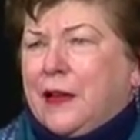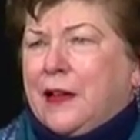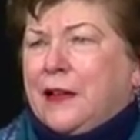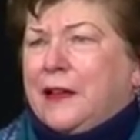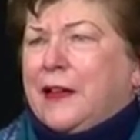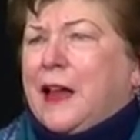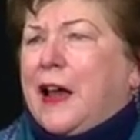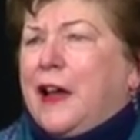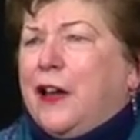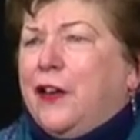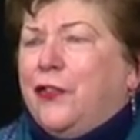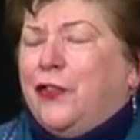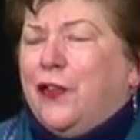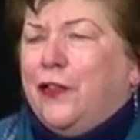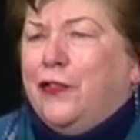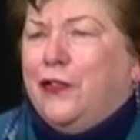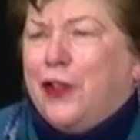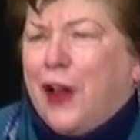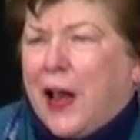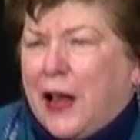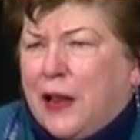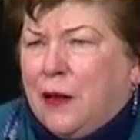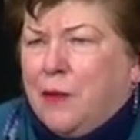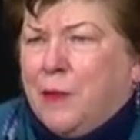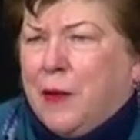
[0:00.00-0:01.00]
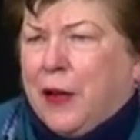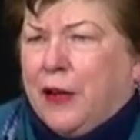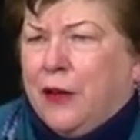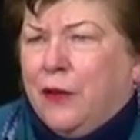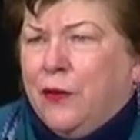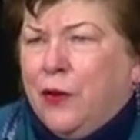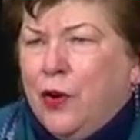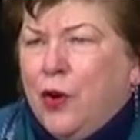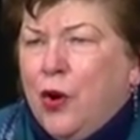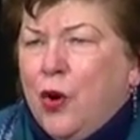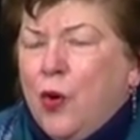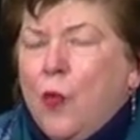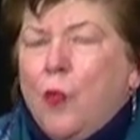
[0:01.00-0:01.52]
Ladies and gentlemen,
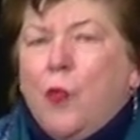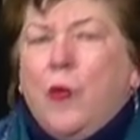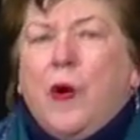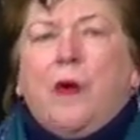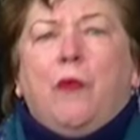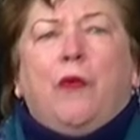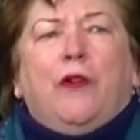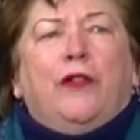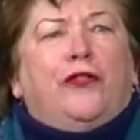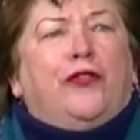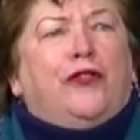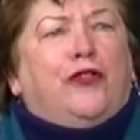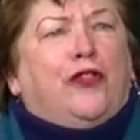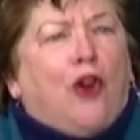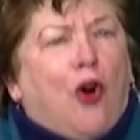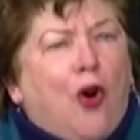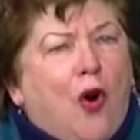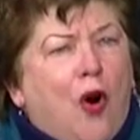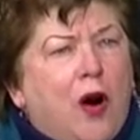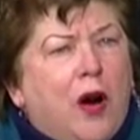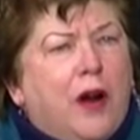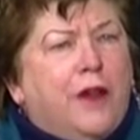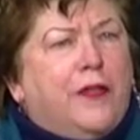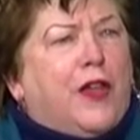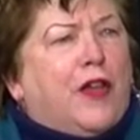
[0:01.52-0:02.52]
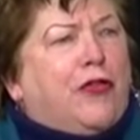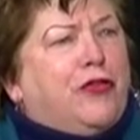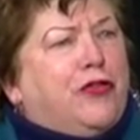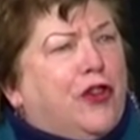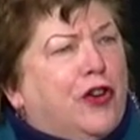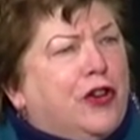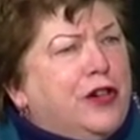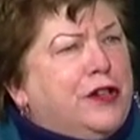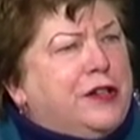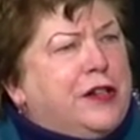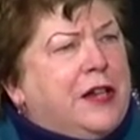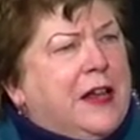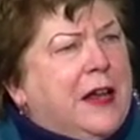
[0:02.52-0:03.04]
We restored the
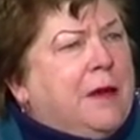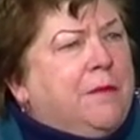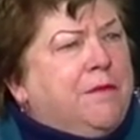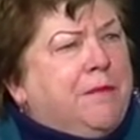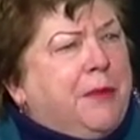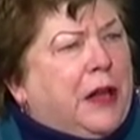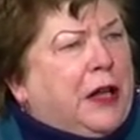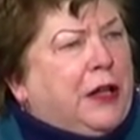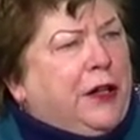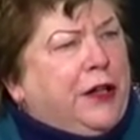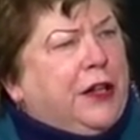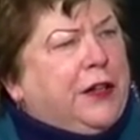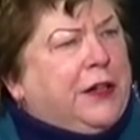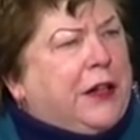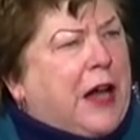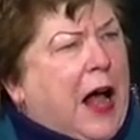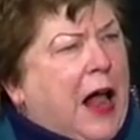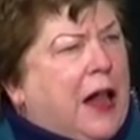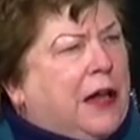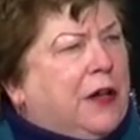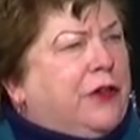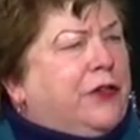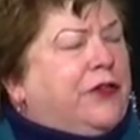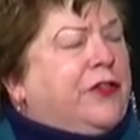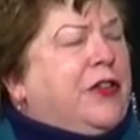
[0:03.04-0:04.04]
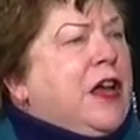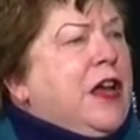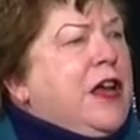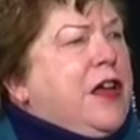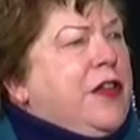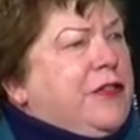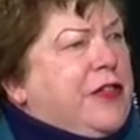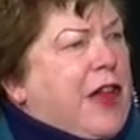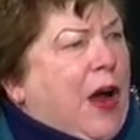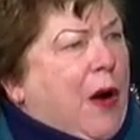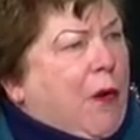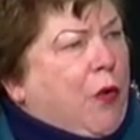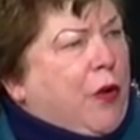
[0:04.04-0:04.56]
$13 billion
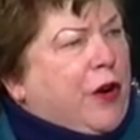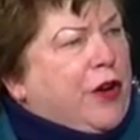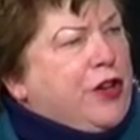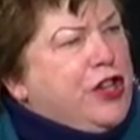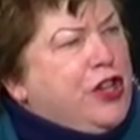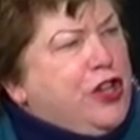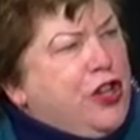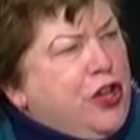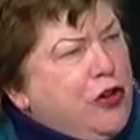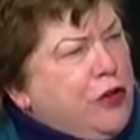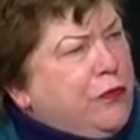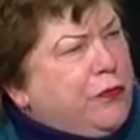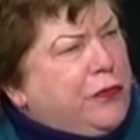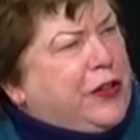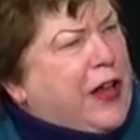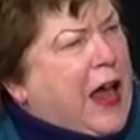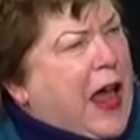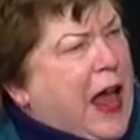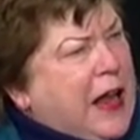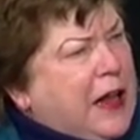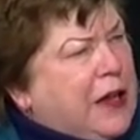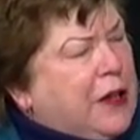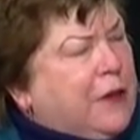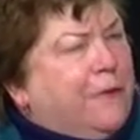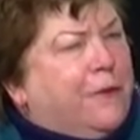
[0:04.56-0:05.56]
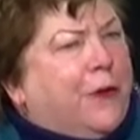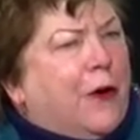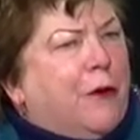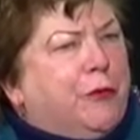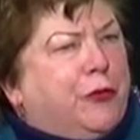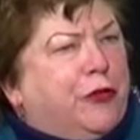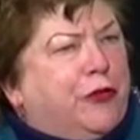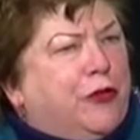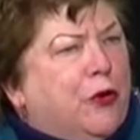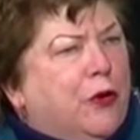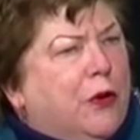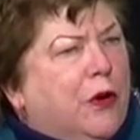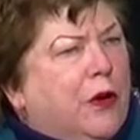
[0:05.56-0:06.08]
that were taken from
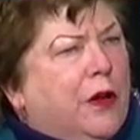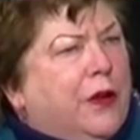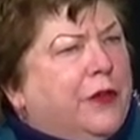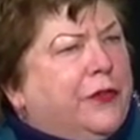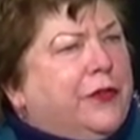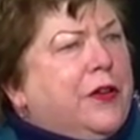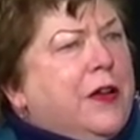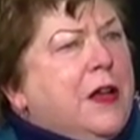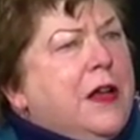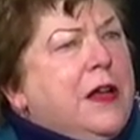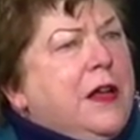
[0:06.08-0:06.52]
schools,